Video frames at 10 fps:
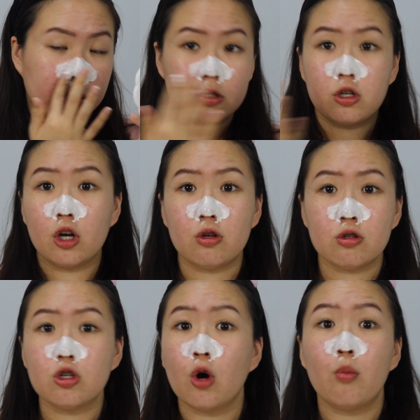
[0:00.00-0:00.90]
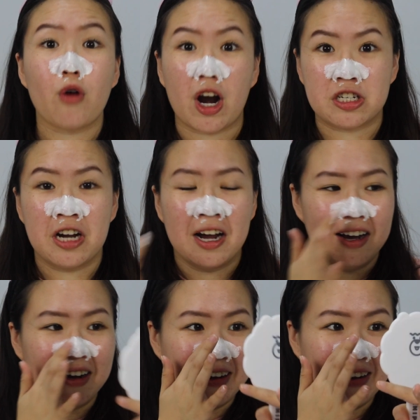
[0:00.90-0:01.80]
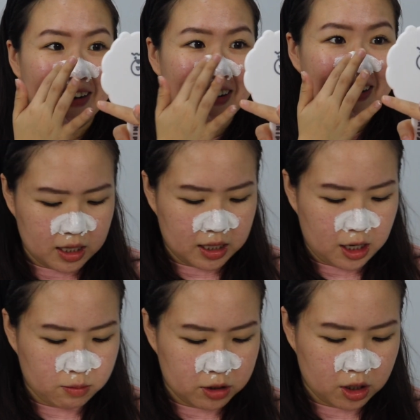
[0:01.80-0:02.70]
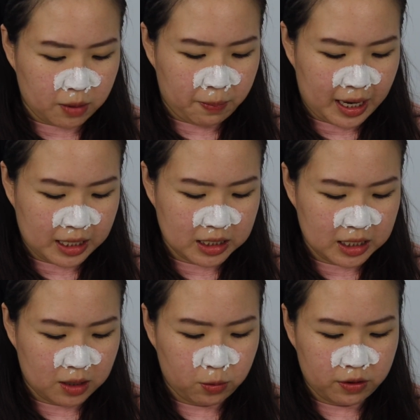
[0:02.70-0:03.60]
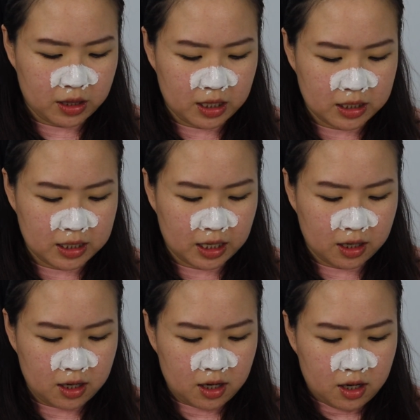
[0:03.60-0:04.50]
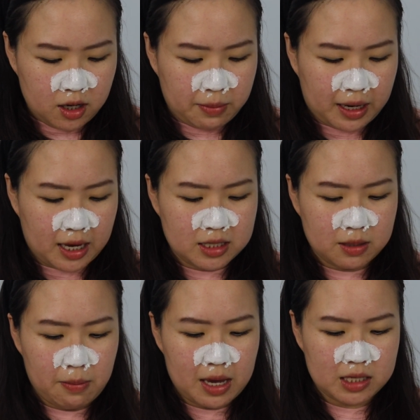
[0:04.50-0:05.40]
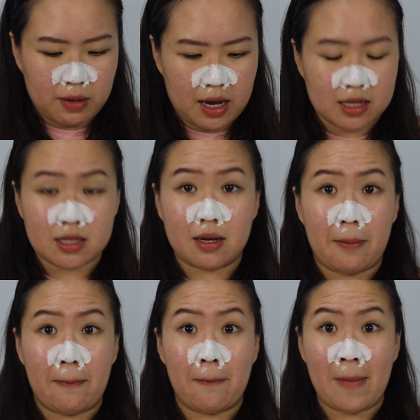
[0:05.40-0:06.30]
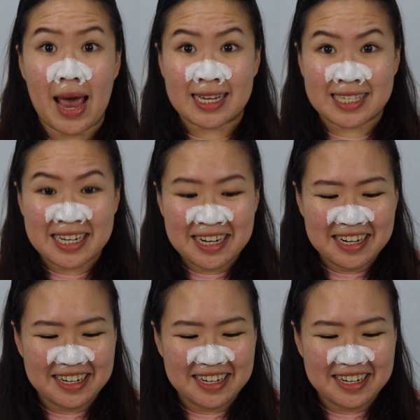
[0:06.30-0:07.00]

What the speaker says: Do not use no brush. And then now I'm just gonna paste it with this thing. My hand's a mess. My hand's a mess.